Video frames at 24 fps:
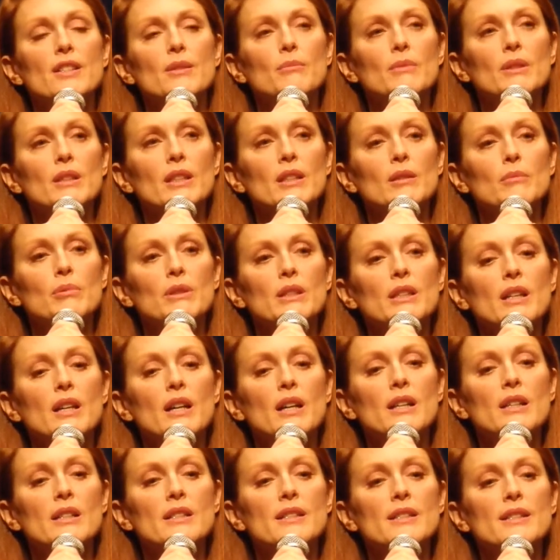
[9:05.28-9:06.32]
to me
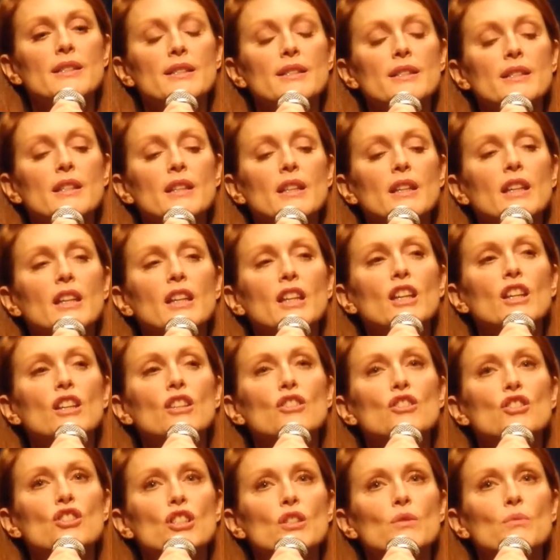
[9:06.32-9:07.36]
because
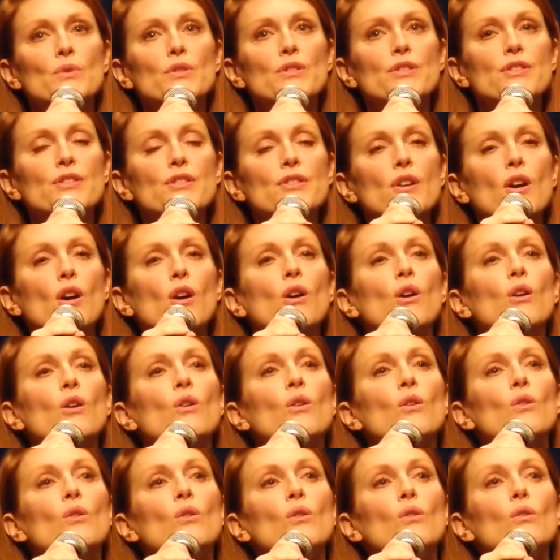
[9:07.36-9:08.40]
she
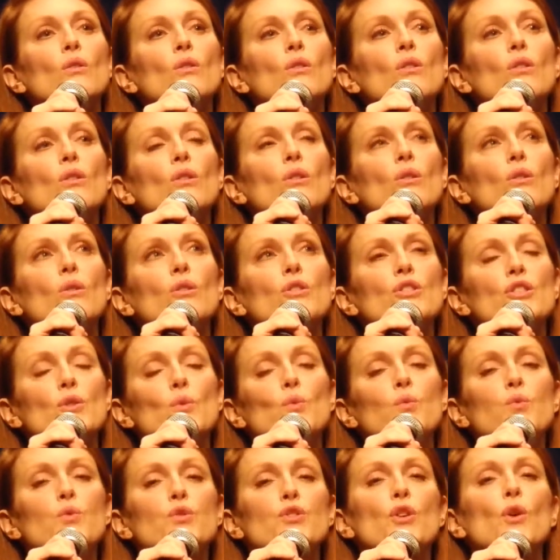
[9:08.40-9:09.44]
so
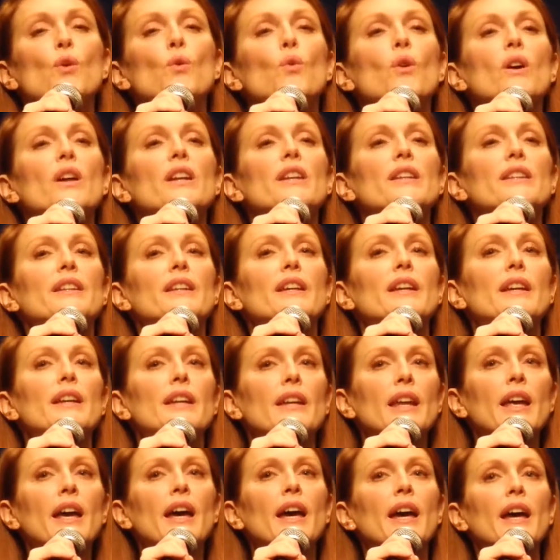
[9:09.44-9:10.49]
wanted to
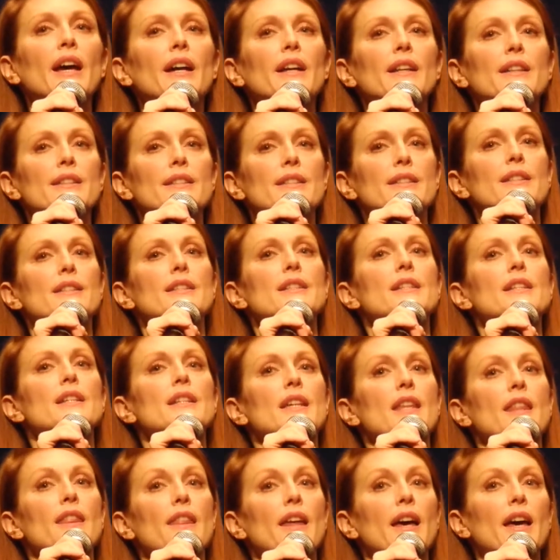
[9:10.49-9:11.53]
connect
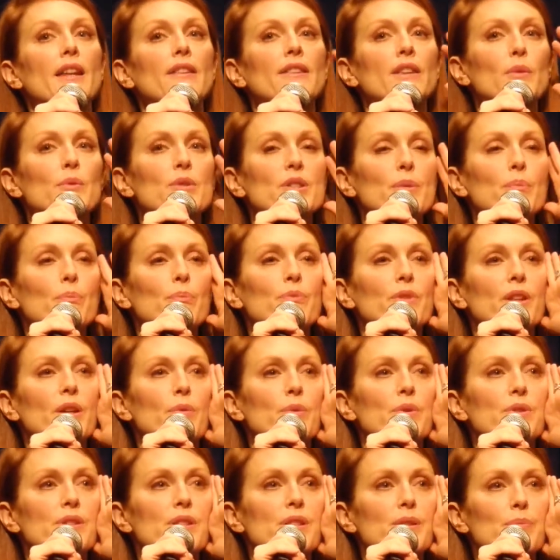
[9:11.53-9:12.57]
that there
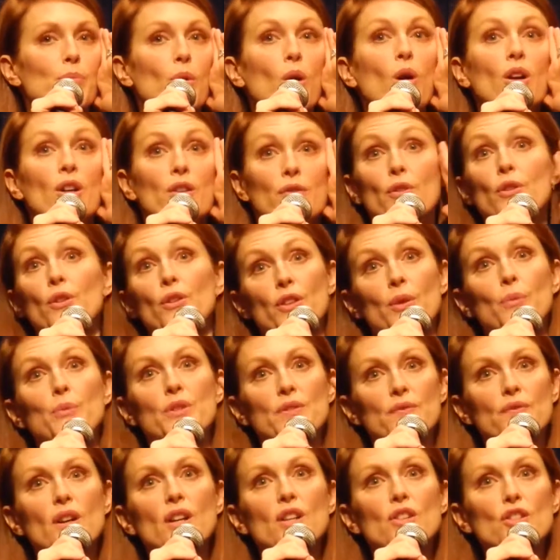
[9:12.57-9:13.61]
was this part of her that
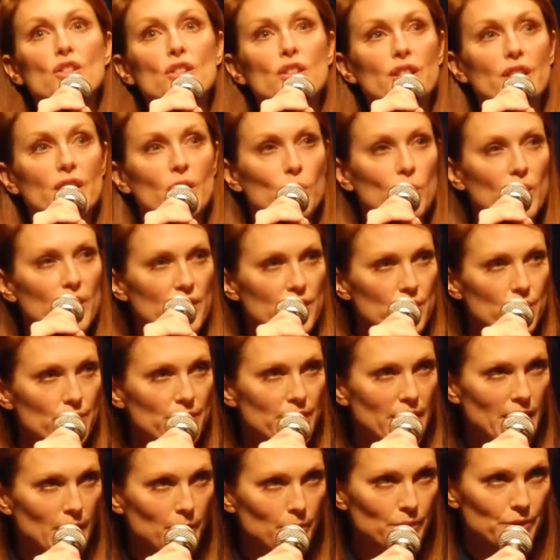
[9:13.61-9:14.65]
was functioning in a way that she
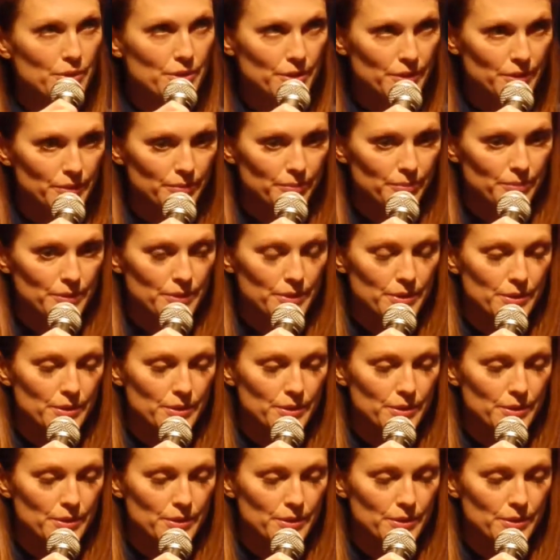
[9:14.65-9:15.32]
was able to